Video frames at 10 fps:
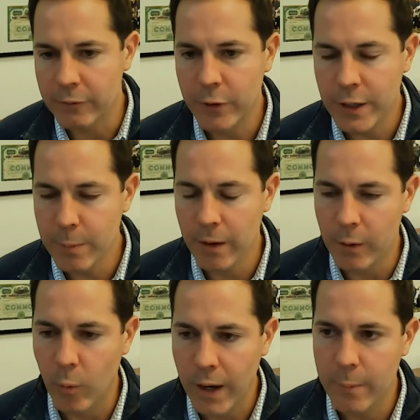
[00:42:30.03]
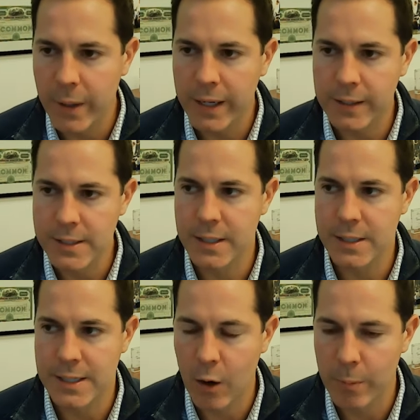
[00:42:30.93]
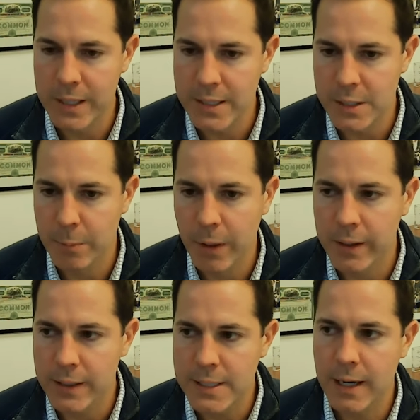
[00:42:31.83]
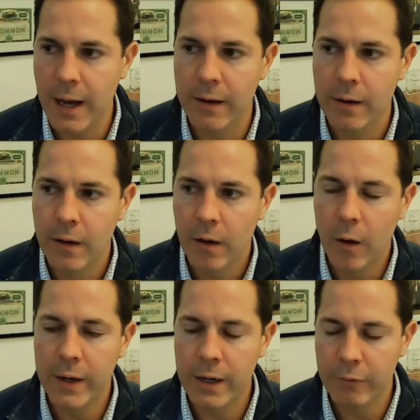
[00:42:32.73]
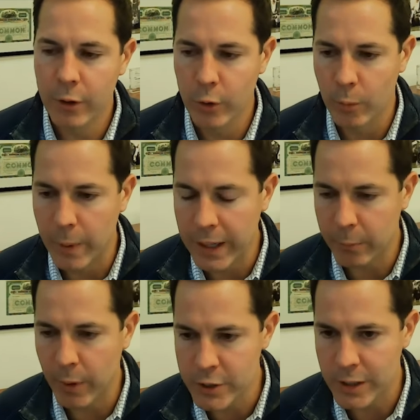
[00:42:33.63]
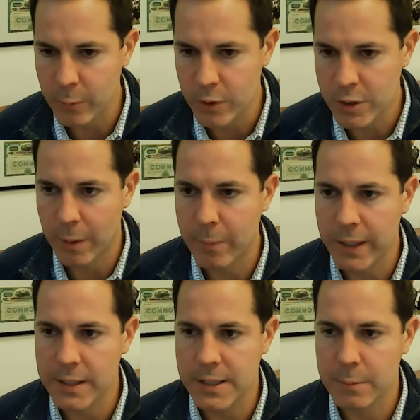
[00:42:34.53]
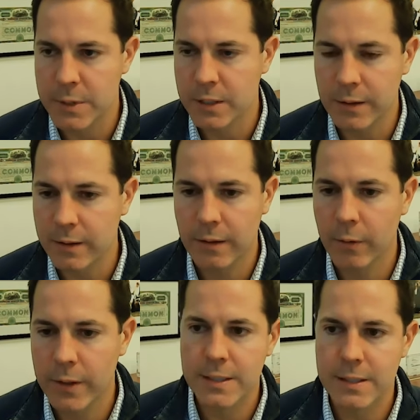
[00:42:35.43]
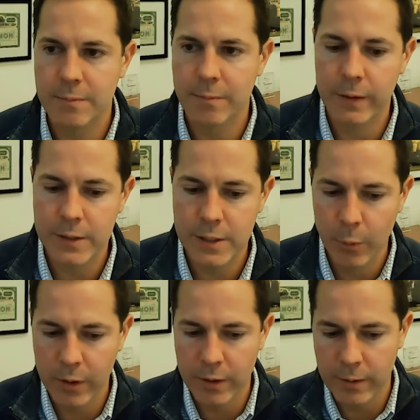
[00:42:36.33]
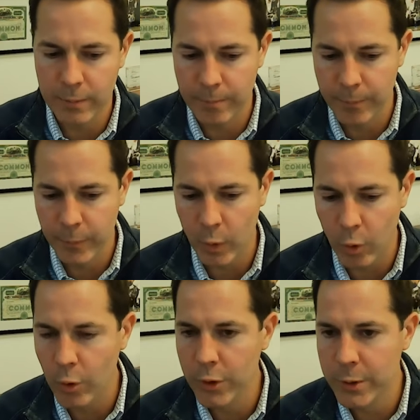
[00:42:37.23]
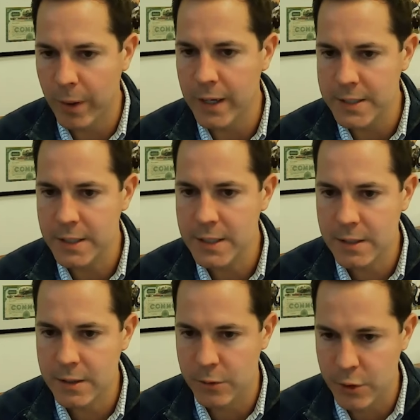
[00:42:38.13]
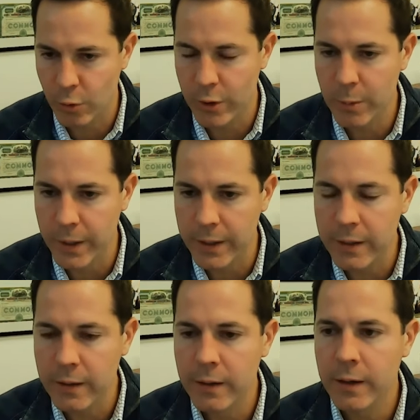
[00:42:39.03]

If you think about like why a bank exists, how it makes its money, it's not, oh, I never go to a bank branch anymore, so my bank is obsolete. No, it's someone to hold deposits, so store your money.